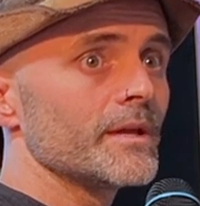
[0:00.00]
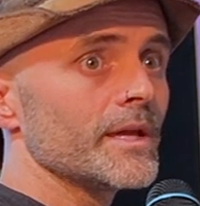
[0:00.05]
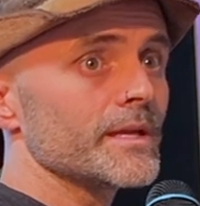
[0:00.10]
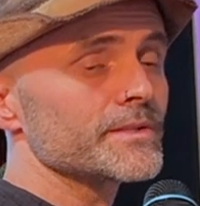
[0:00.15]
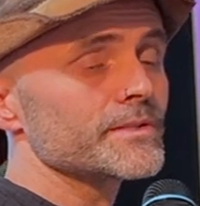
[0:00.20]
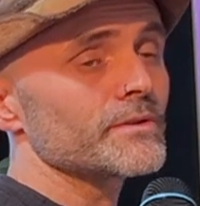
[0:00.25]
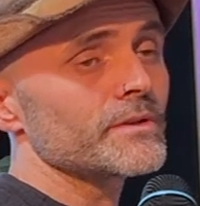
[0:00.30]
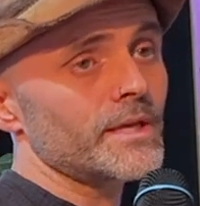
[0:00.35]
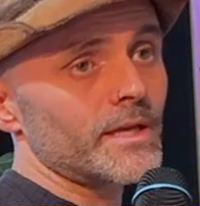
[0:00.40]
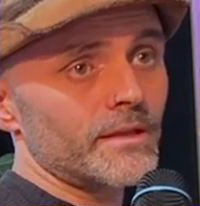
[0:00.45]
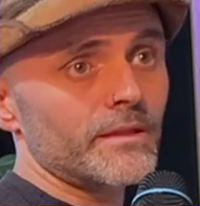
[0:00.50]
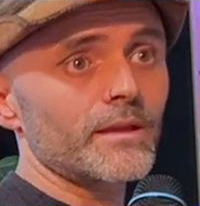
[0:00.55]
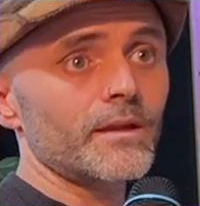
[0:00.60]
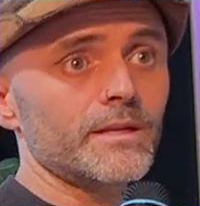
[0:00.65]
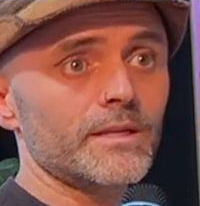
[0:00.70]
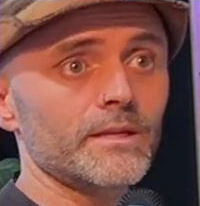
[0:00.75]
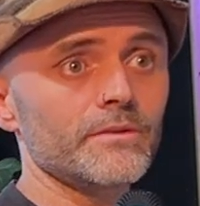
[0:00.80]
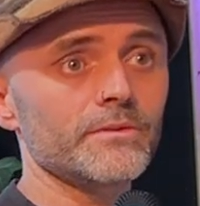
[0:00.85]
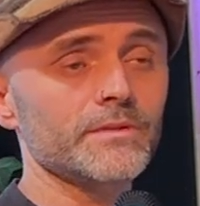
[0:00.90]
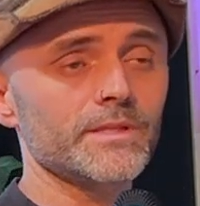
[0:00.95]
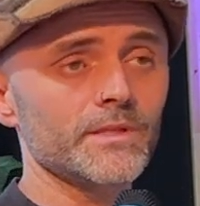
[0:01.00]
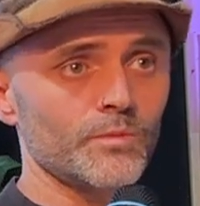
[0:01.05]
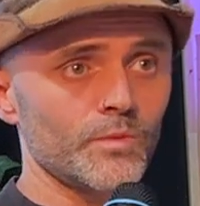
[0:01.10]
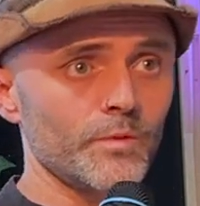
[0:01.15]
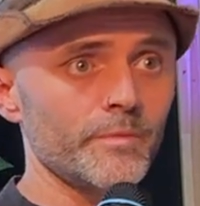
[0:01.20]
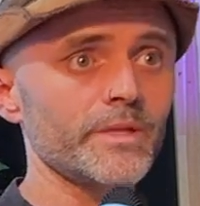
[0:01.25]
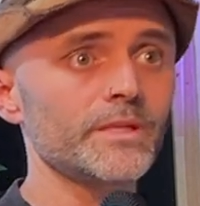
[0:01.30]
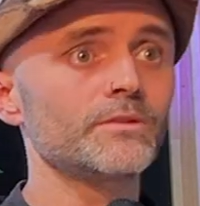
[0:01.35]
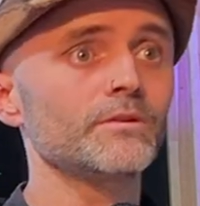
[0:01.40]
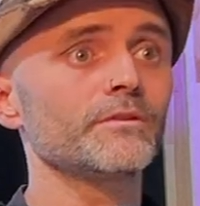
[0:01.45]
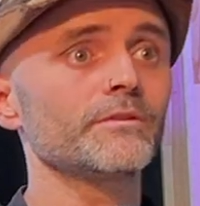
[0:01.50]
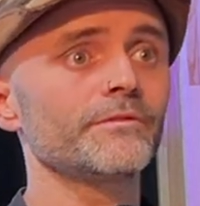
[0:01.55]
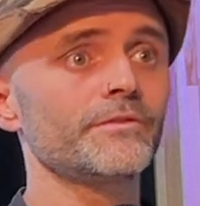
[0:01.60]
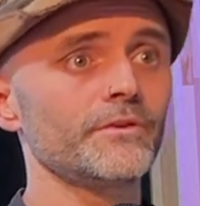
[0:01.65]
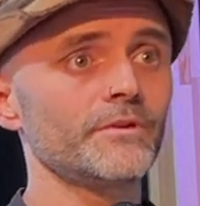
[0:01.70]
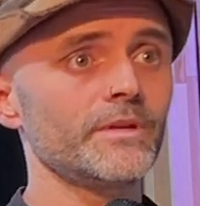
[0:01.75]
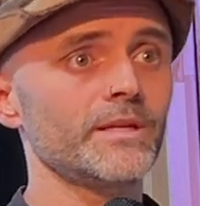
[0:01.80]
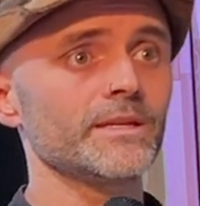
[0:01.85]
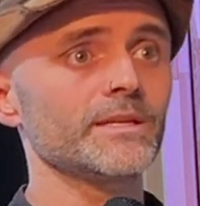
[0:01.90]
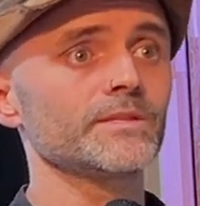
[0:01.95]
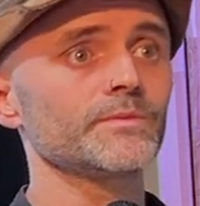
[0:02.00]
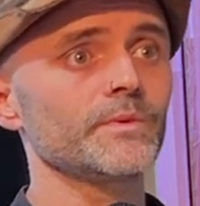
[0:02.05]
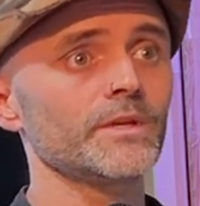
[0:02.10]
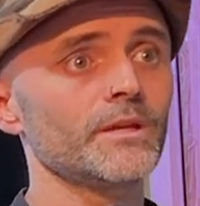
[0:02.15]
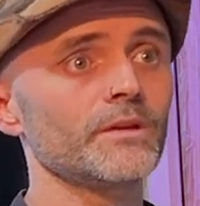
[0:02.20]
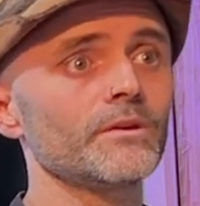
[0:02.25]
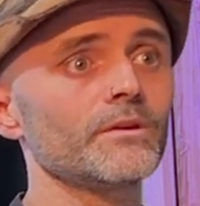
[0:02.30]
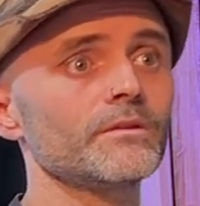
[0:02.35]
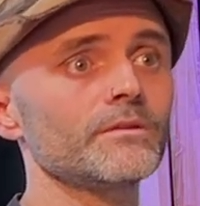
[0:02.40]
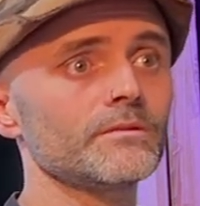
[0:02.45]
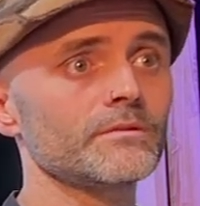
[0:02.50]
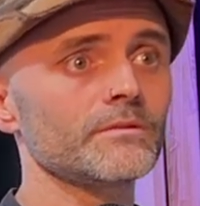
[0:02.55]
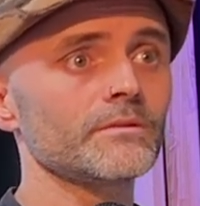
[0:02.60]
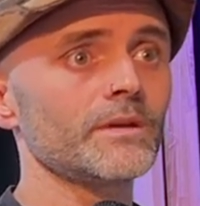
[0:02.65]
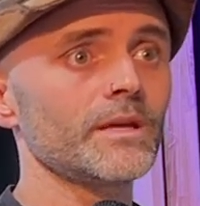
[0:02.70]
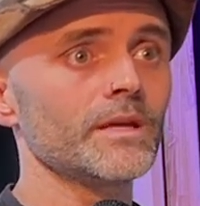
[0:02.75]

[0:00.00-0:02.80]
And so yeah, the idea is that we'll be dog fooding as we go